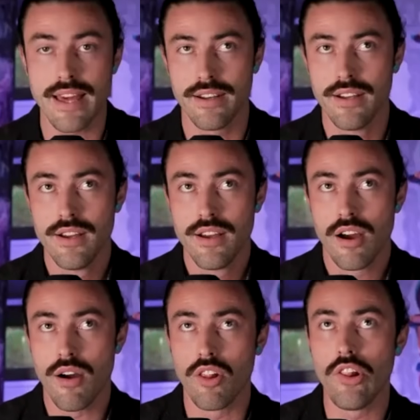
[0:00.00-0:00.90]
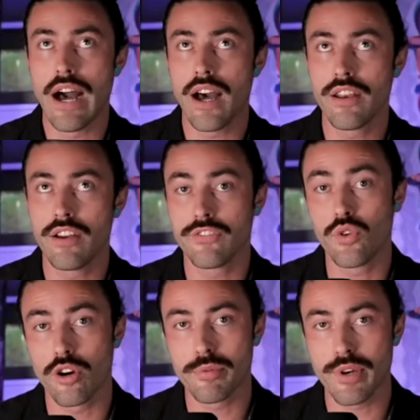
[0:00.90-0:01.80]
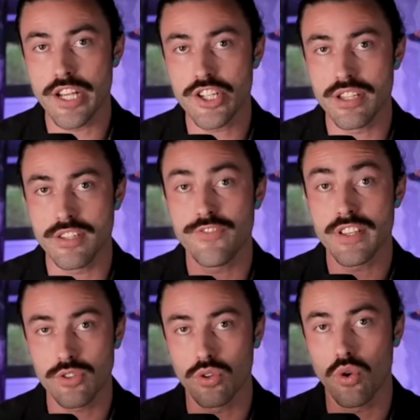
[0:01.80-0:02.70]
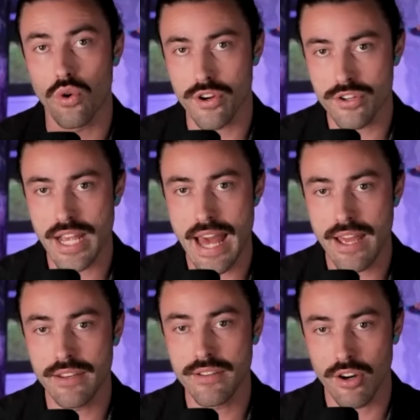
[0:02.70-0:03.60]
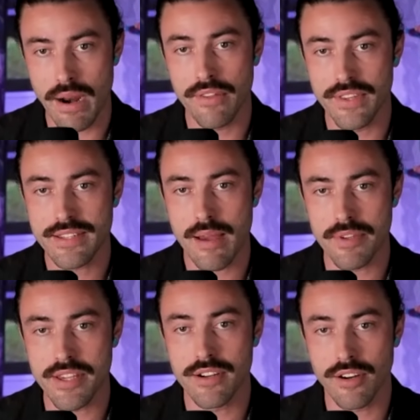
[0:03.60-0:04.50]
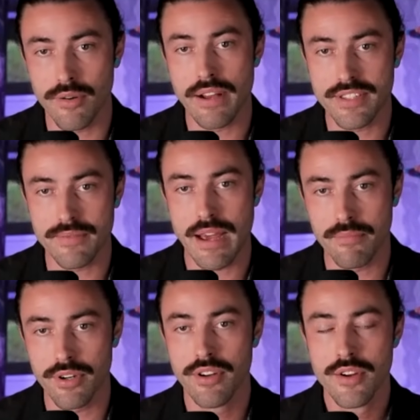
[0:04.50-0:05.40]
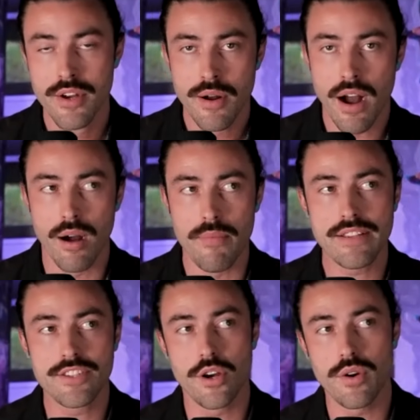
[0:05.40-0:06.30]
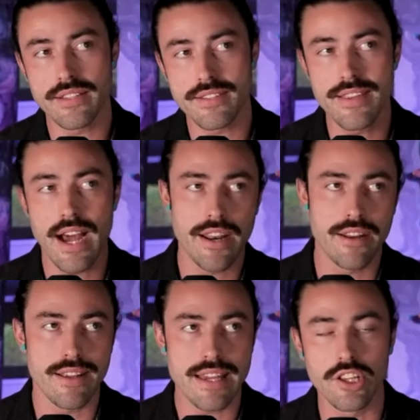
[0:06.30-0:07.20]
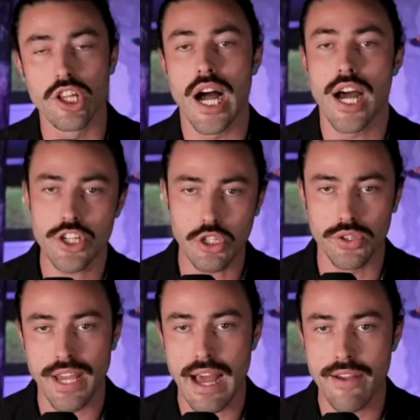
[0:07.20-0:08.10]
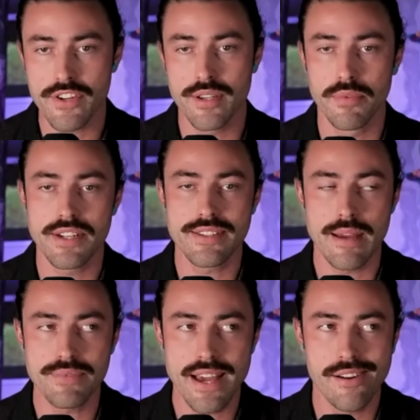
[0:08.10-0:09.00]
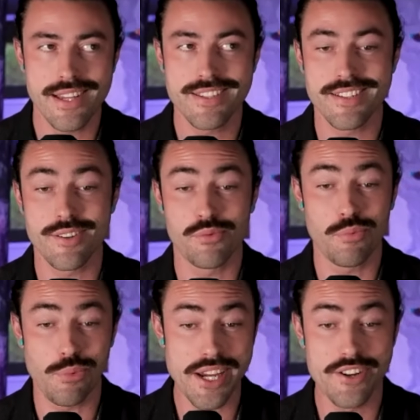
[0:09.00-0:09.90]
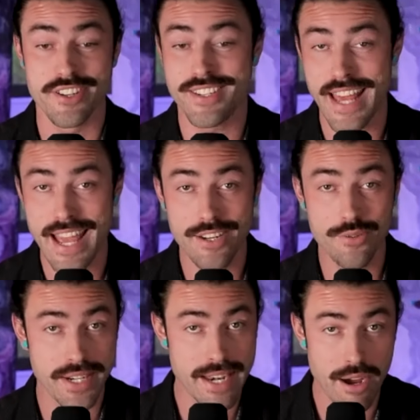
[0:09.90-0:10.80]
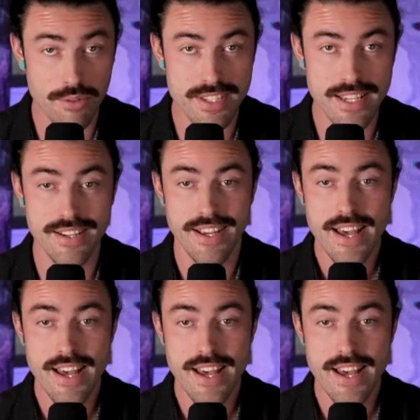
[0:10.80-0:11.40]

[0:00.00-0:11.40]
that a lot of corporations' fiscal quarters end around this time of year, around September. Um, and so it's not an illogical time for someone to step down. It's just a weird day to announce it.